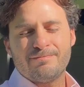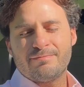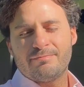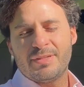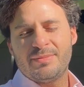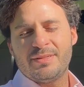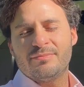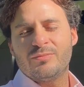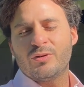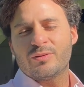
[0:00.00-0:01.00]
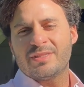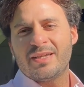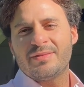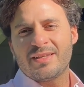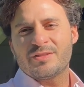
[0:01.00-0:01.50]
maybe more
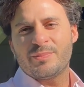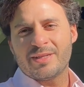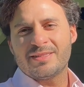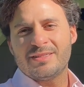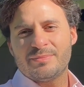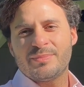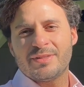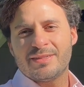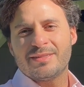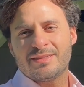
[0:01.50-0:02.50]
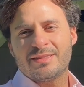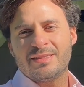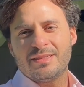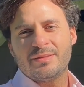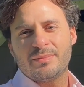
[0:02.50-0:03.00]
time than expected, but
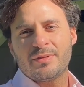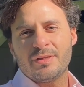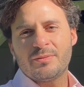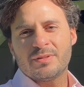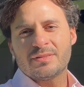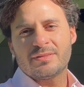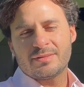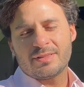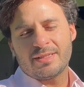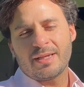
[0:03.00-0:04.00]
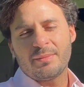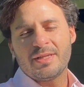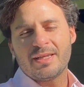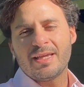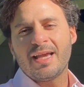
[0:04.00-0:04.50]
he
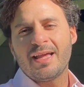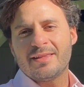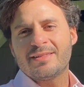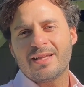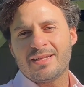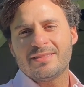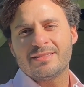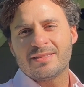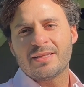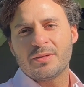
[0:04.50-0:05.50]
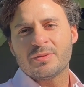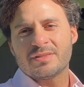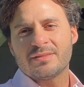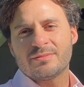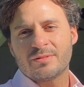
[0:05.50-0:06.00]
had the talent and he was
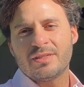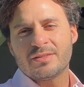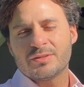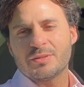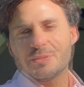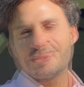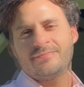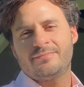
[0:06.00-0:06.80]
a really good horse.